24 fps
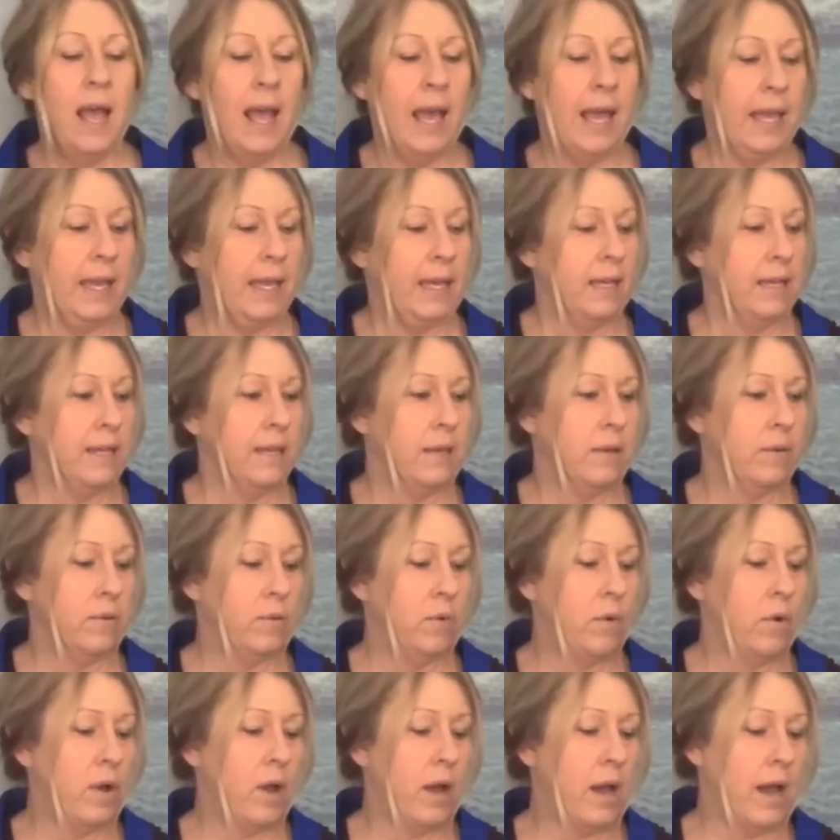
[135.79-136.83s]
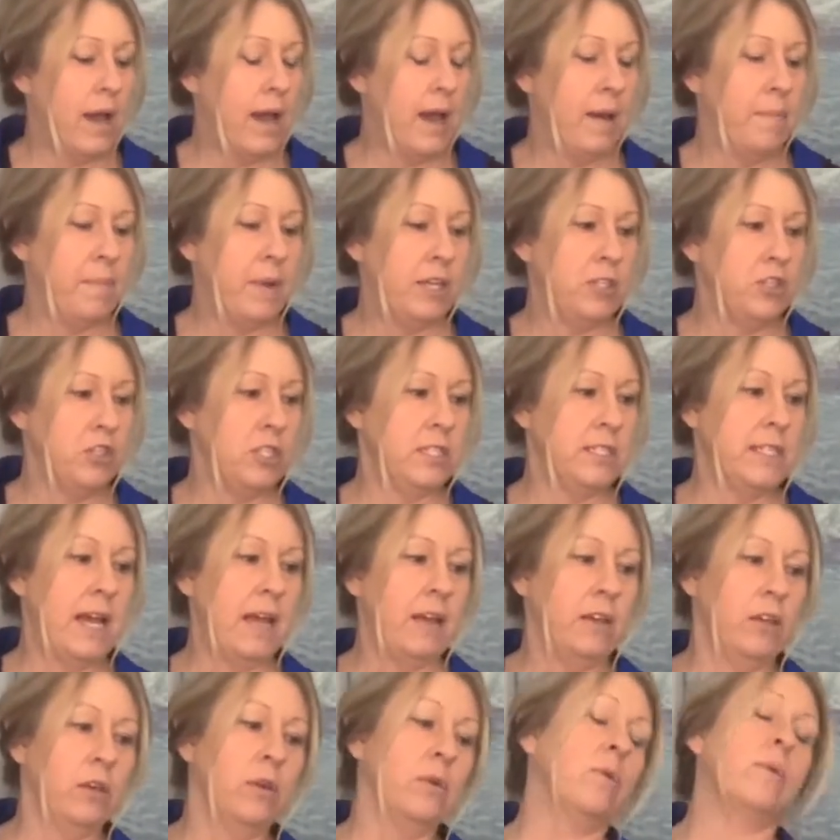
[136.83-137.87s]
and I should tell
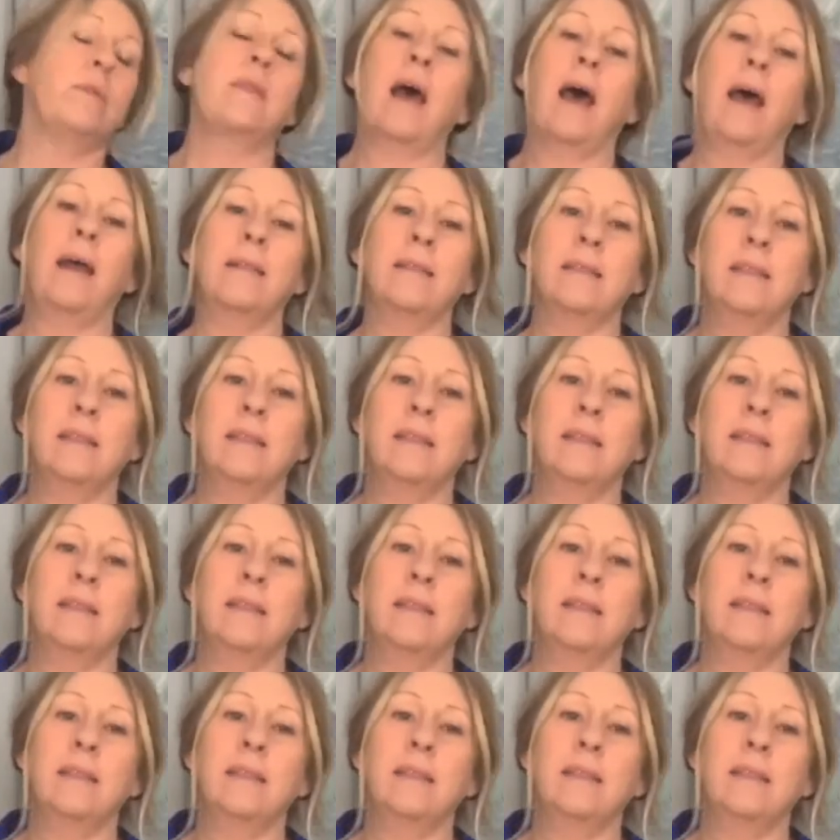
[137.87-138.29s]
you that